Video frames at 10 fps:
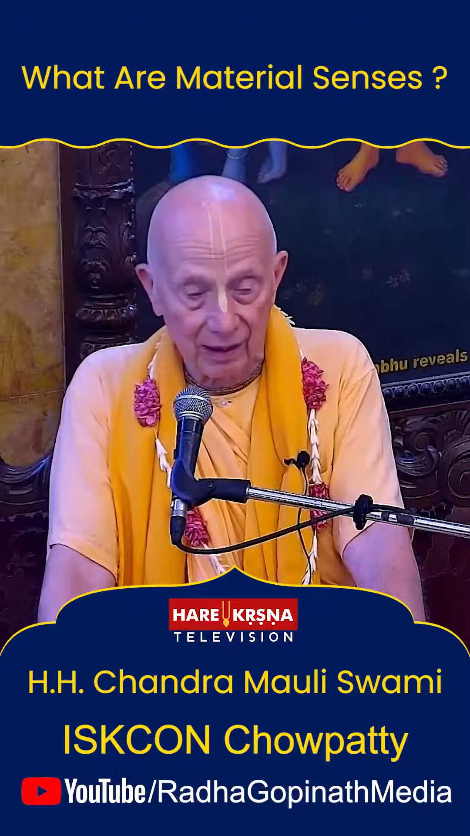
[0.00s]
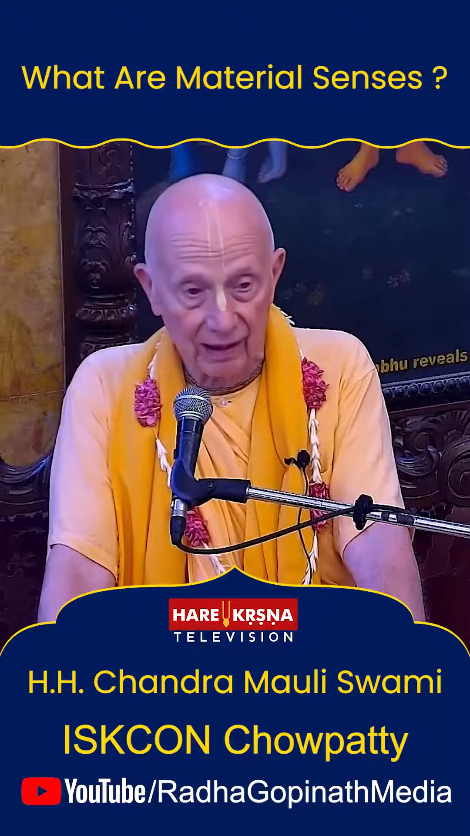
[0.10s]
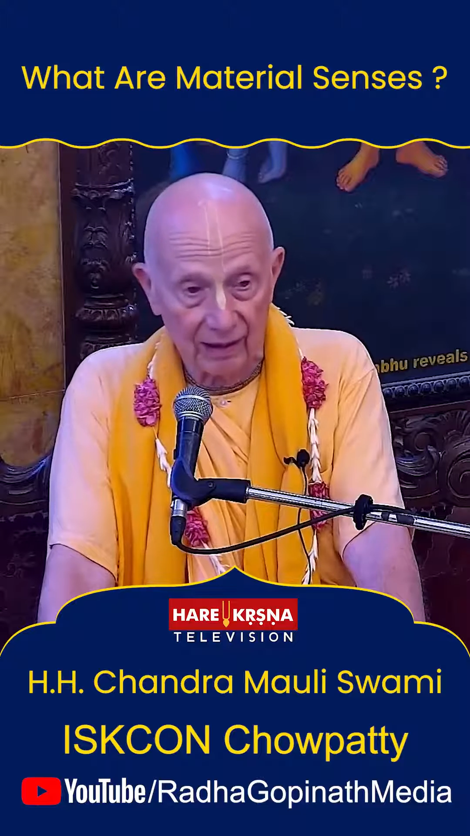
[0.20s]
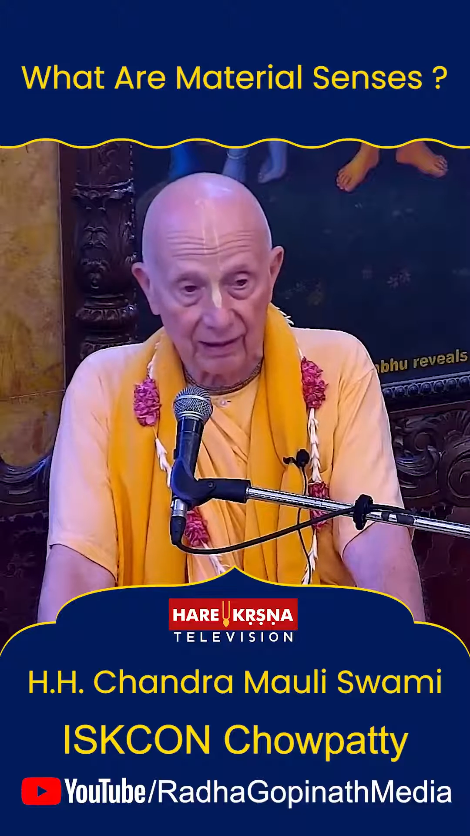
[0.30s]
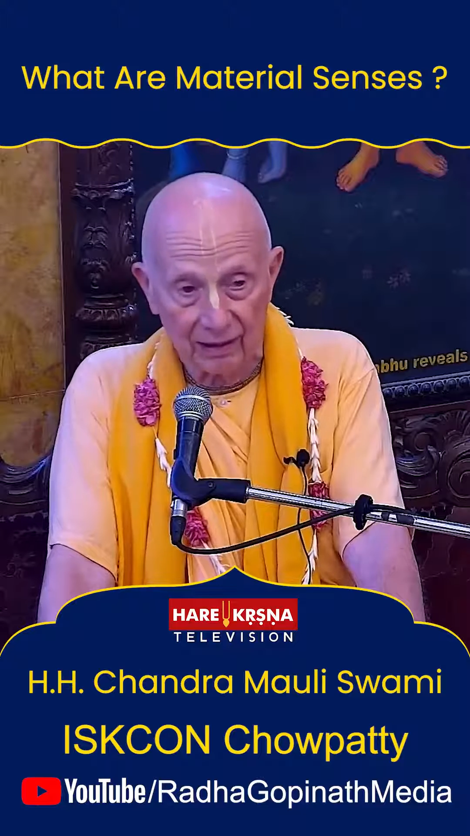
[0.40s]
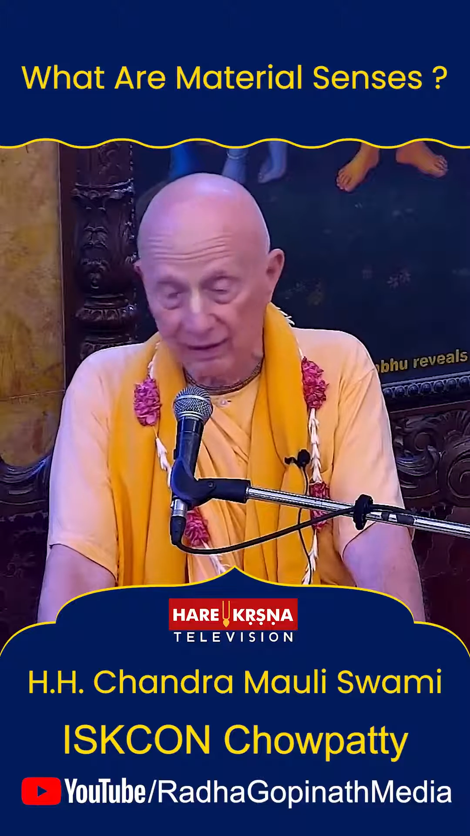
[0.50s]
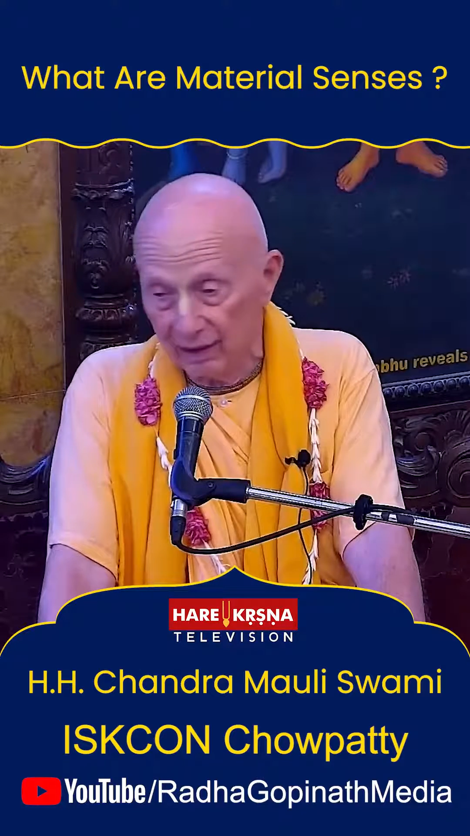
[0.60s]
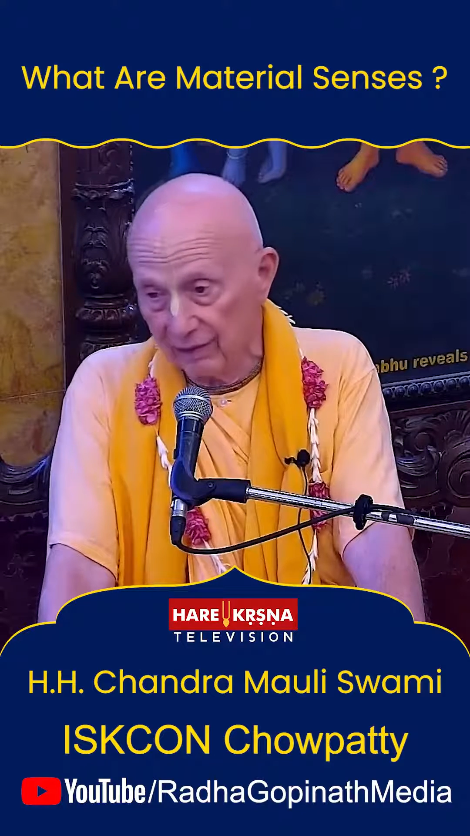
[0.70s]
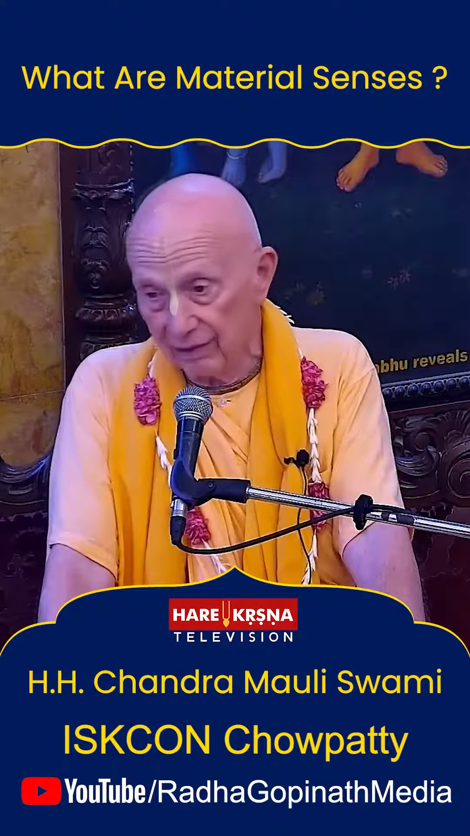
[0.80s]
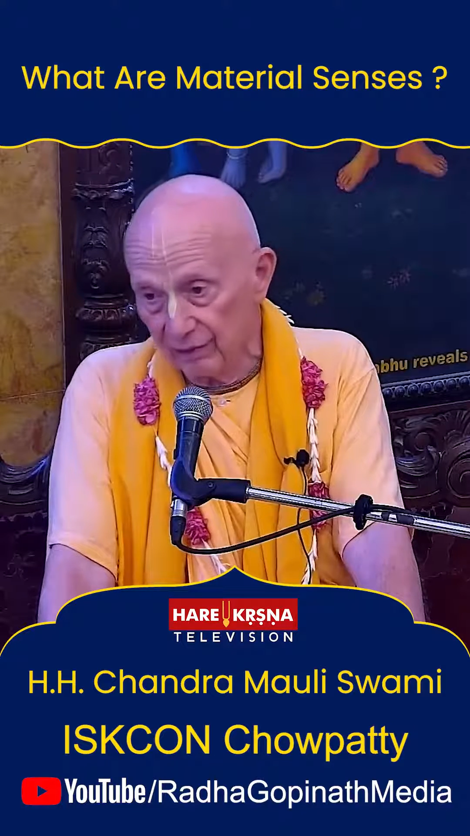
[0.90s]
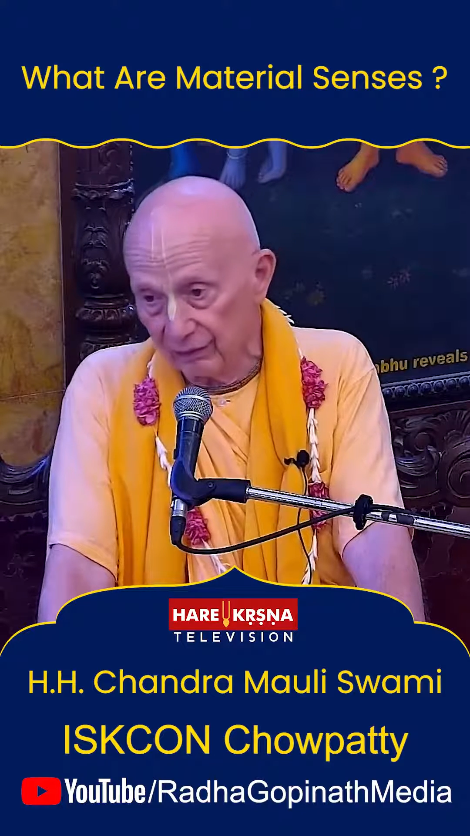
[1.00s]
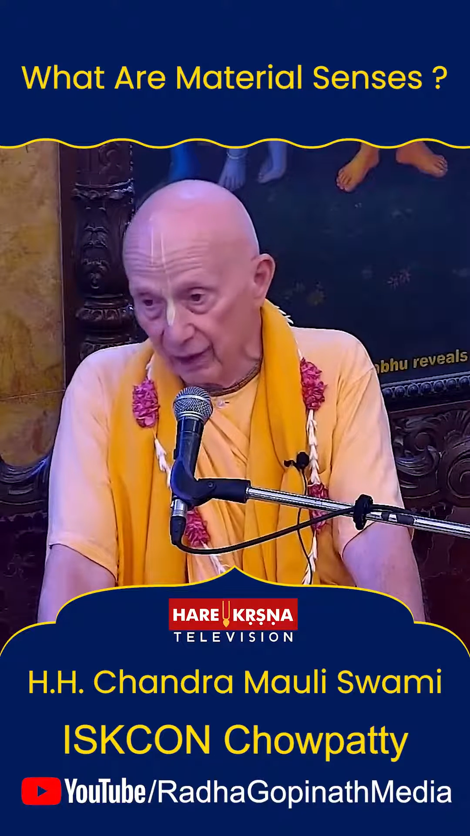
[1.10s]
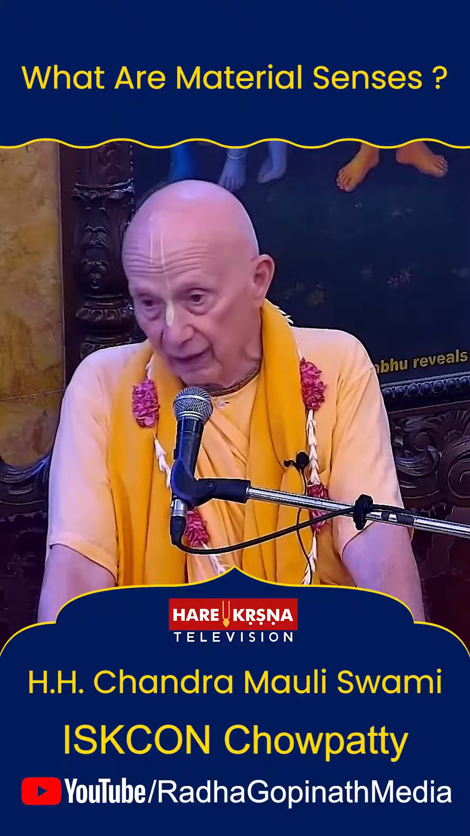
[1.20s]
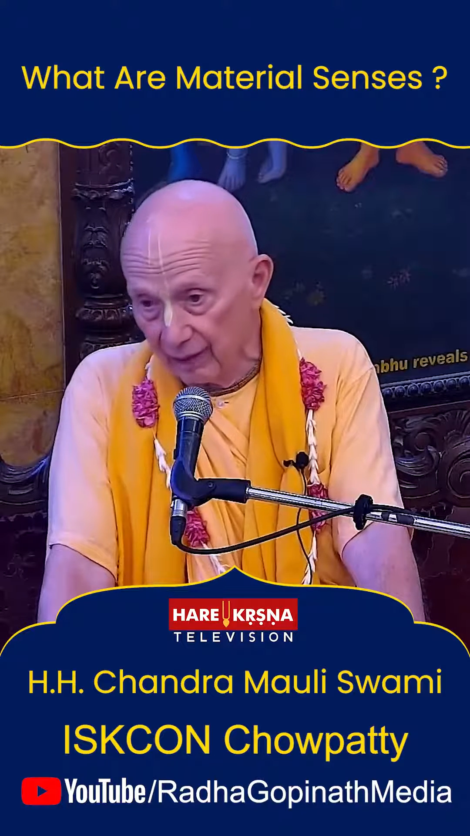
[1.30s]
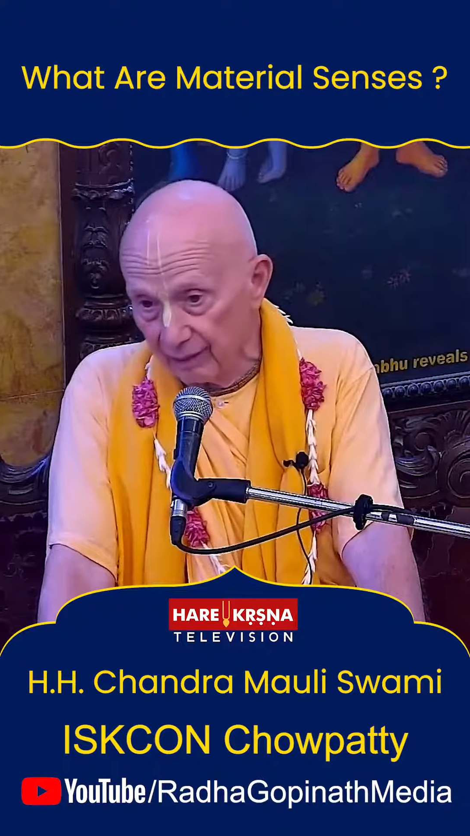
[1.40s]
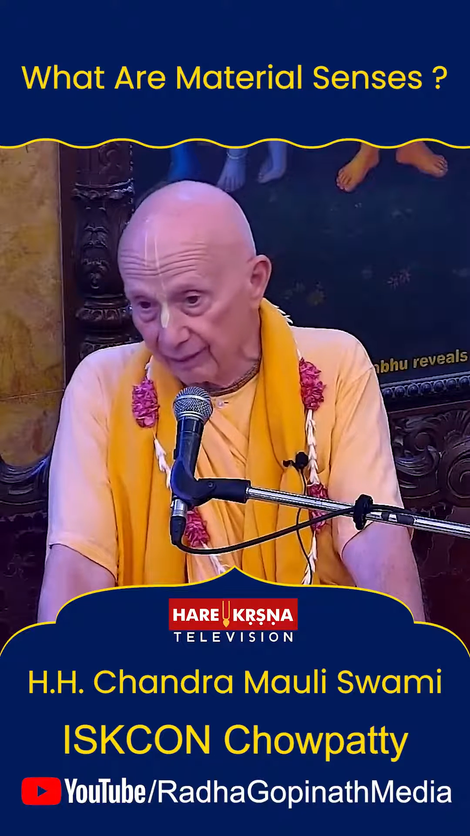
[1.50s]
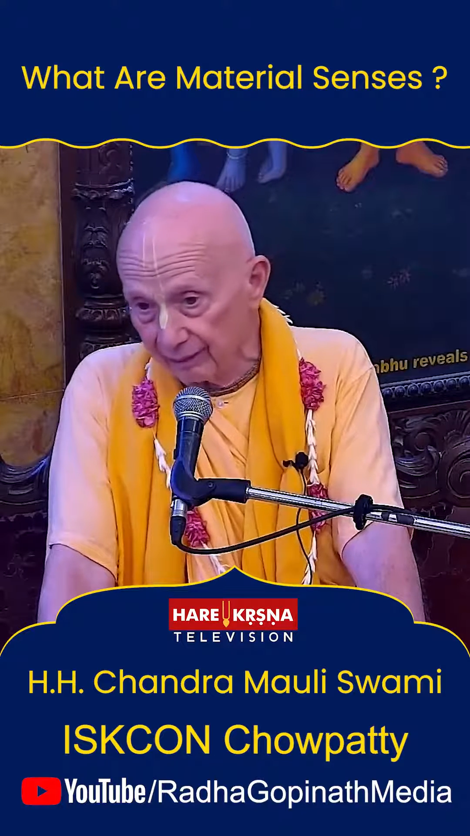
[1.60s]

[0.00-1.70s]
stand the test of time,